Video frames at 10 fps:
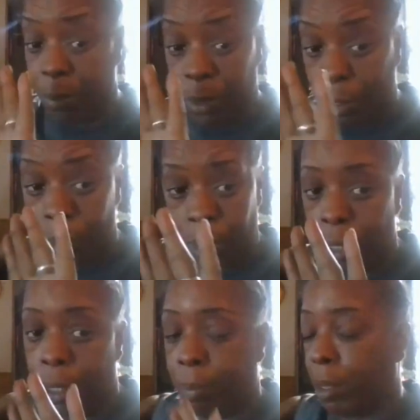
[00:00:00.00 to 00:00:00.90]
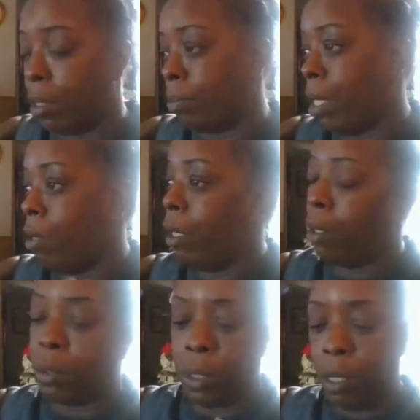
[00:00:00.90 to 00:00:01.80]
I'm so sorry because my
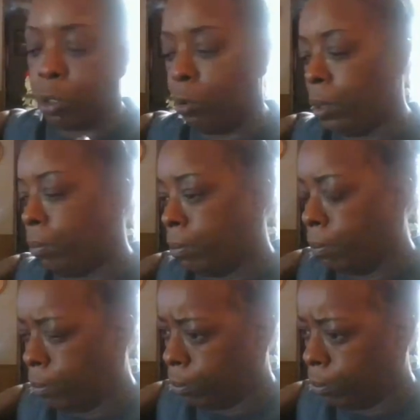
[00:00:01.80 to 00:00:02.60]
heart goes out to him.